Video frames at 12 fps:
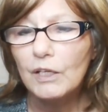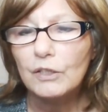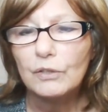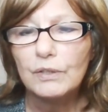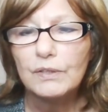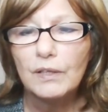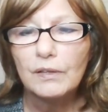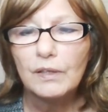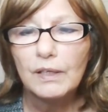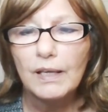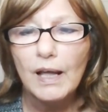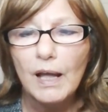to set
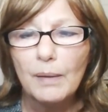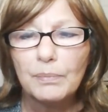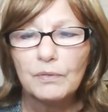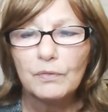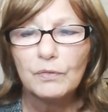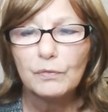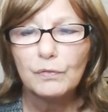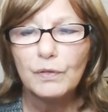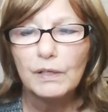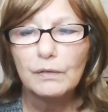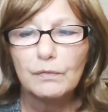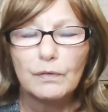the captives
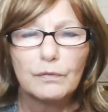free